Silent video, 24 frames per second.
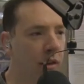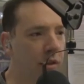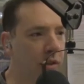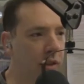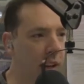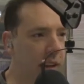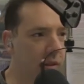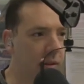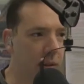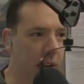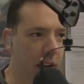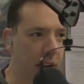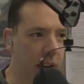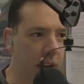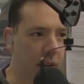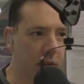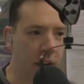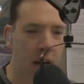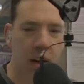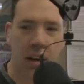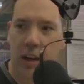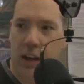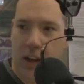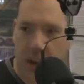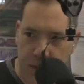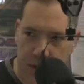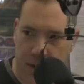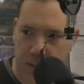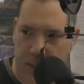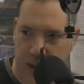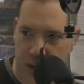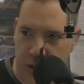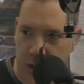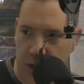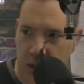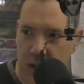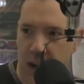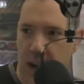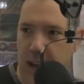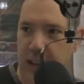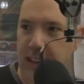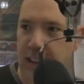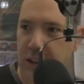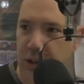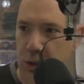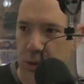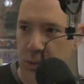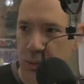So that's one of those. Here's the picture.
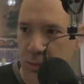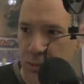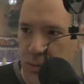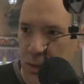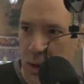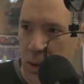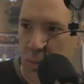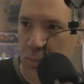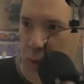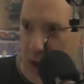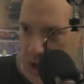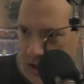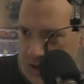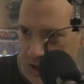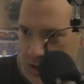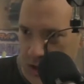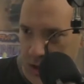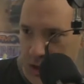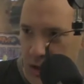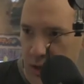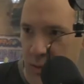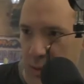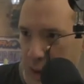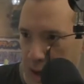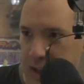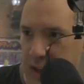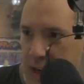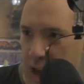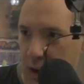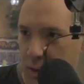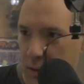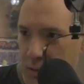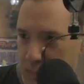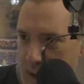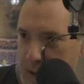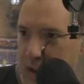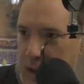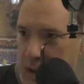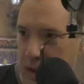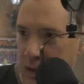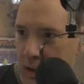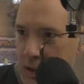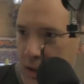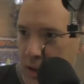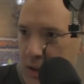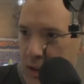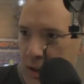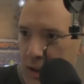I need you present yeah, exactly. right now. He would right grab here.
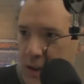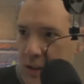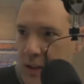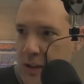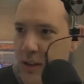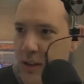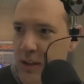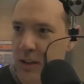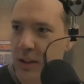my arm. But that's how I